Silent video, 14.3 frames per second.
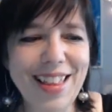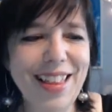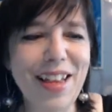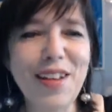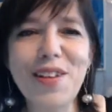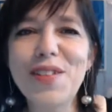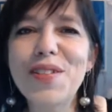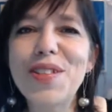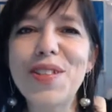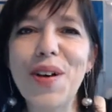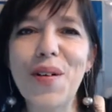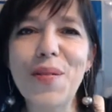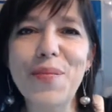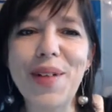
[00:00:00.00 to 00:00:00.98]
Thank you
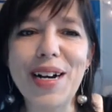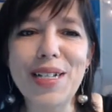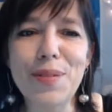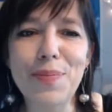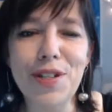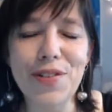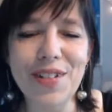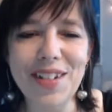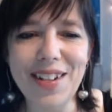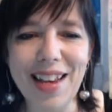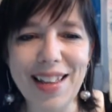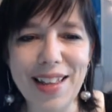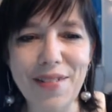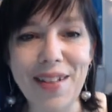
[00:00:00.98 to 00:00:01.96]
so much, Patricia.
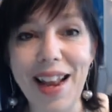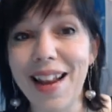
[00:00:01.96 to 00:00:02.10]
I love it.